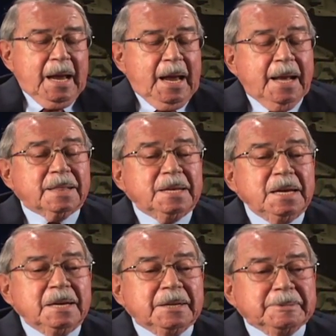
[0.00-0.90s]
At
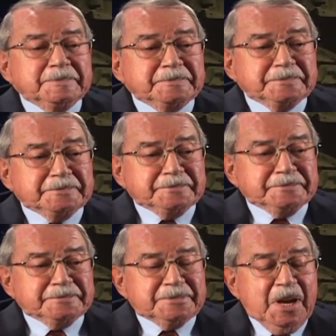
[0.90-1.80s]
the uh,
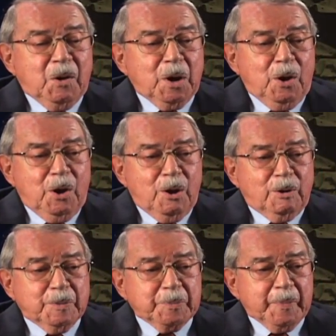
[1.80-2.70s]
Tower
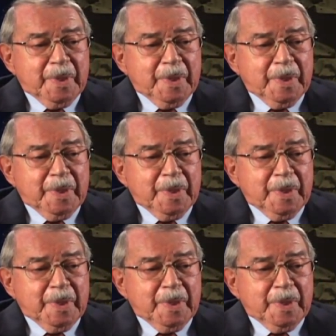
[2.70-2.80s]
Hall,